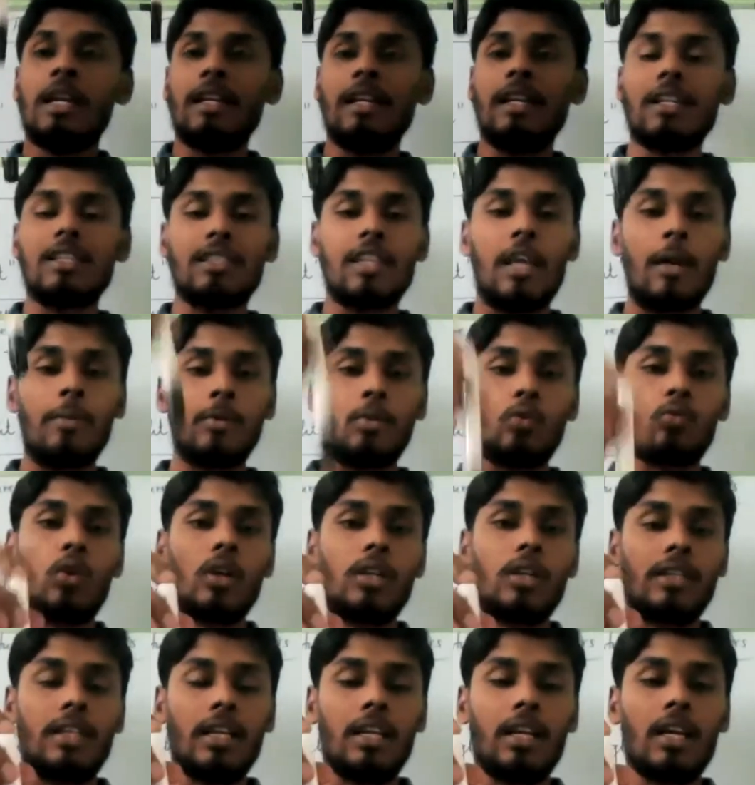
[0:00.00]
He has kept
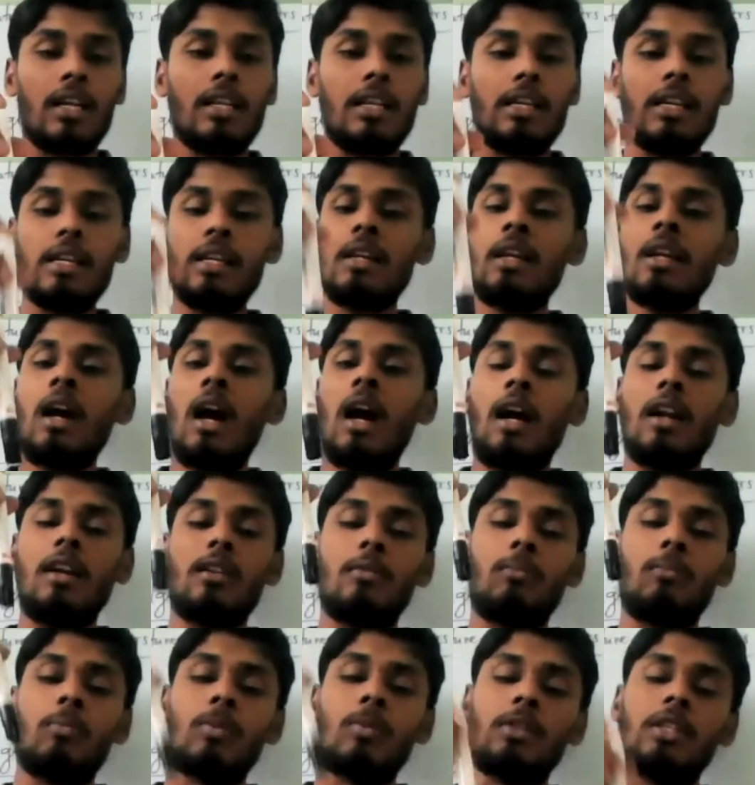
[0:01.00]
vertically
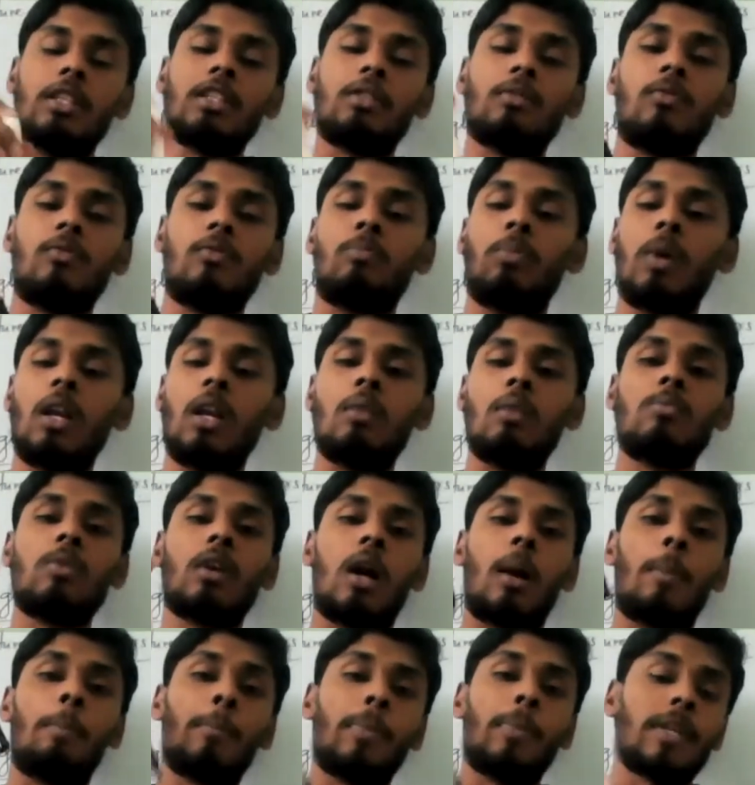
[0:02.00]
and this bulb
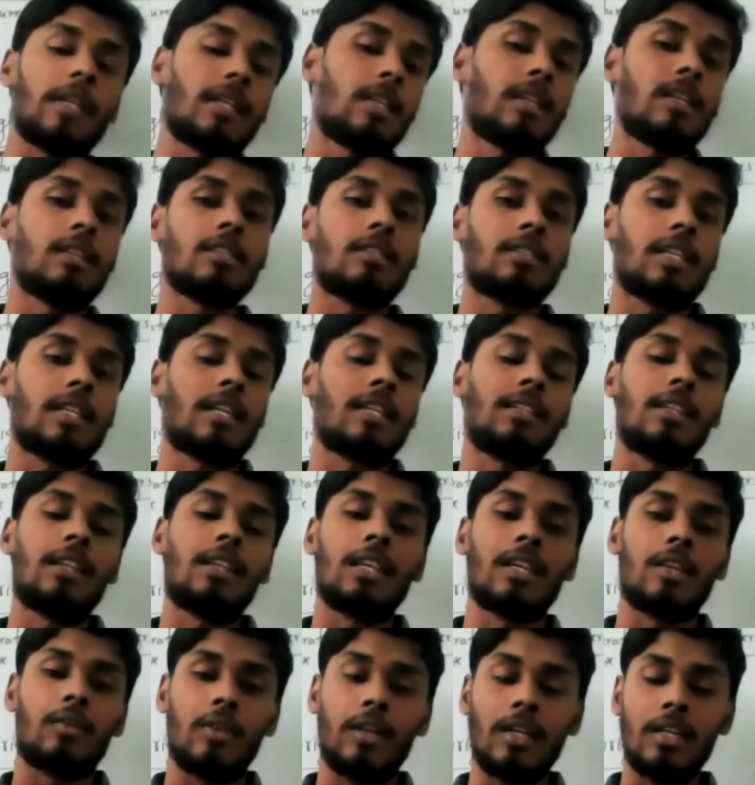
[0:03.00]
completely inside the
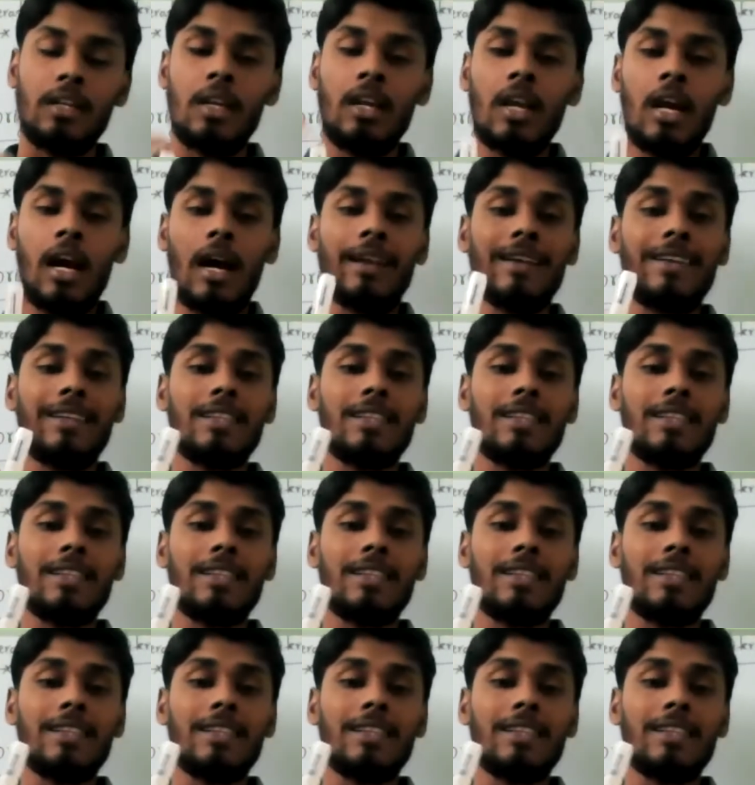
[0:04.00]
liquid, and